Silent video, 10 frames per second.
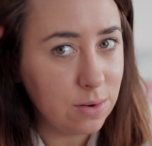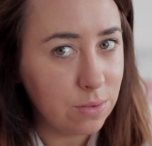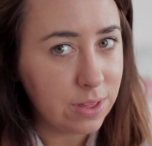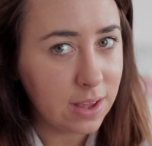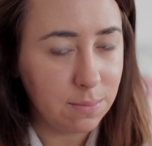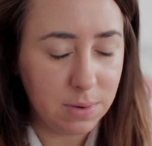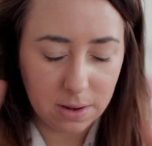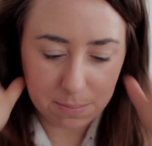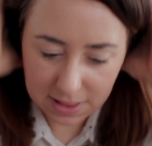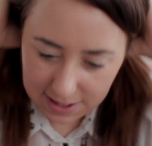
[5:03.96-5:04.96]
I don't think I'm going
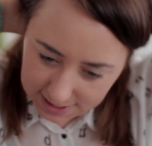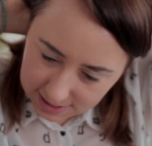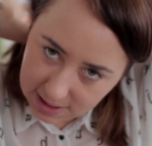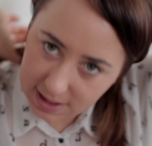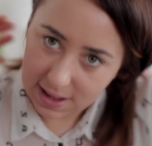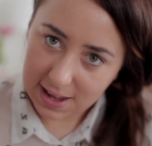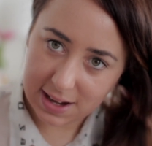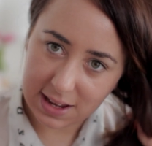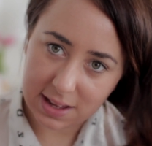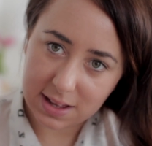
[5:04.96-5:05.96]
to apply
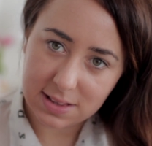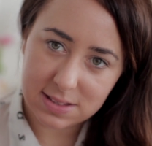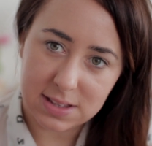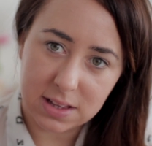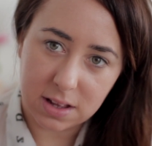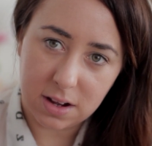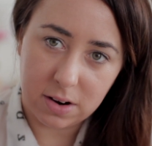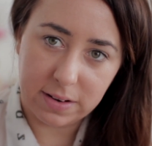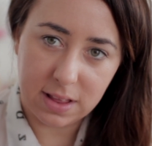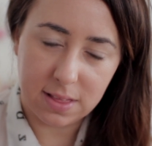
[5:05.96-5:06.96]
any concealer
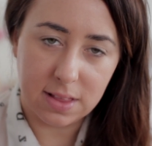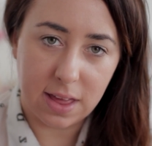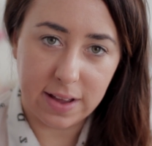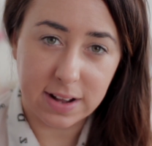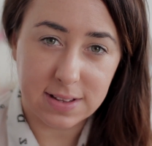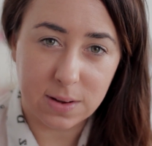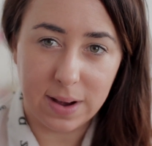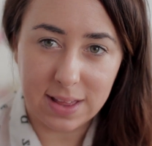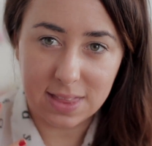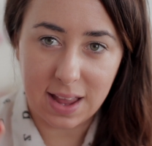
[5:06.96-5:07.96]
or anything like that because I
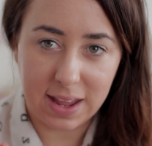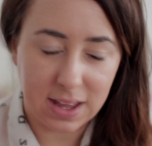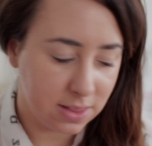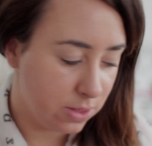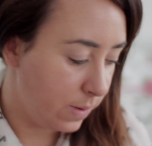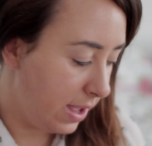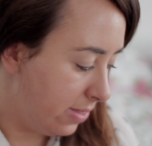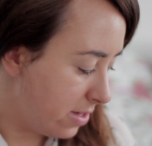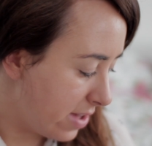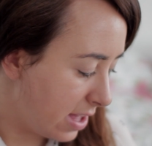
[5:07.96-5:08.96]
quite like the way
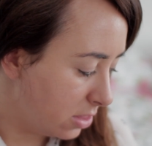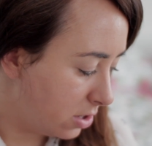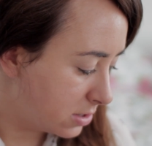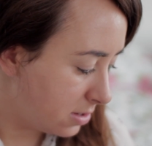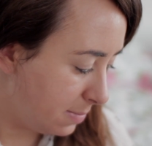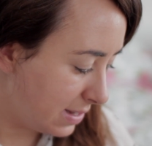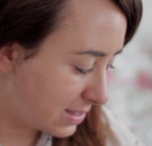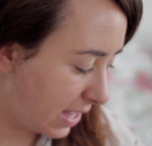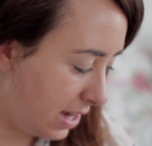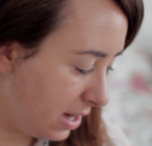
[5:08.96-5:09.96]
that that looks on my
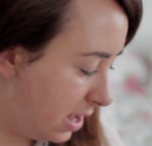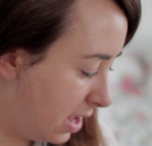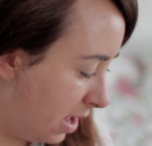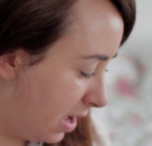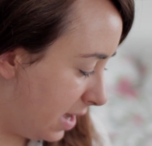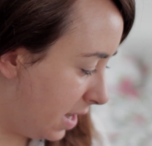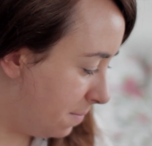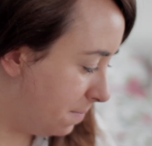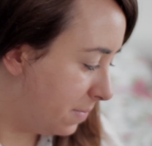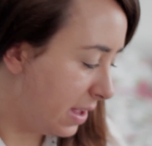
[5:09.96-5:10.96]
skin,
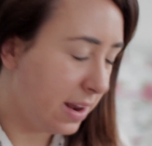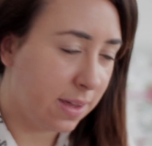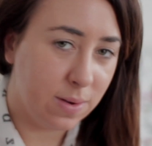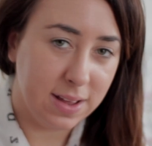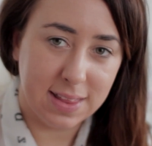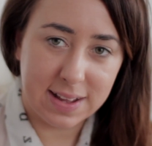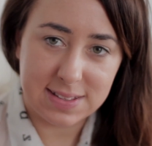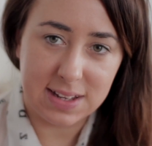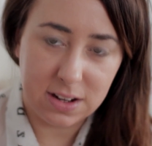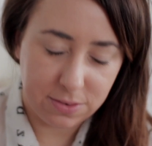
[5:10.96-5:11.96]
and I quite like
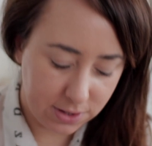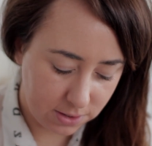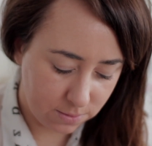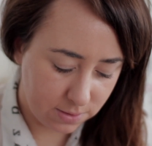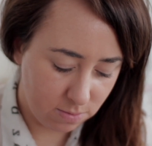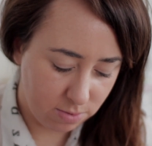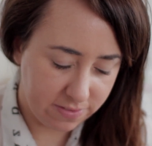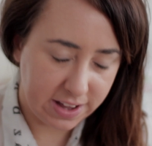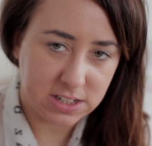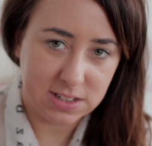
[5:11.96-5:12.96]
seeing a few
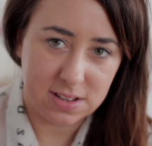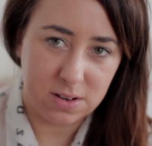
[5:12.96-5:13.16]
imperfections.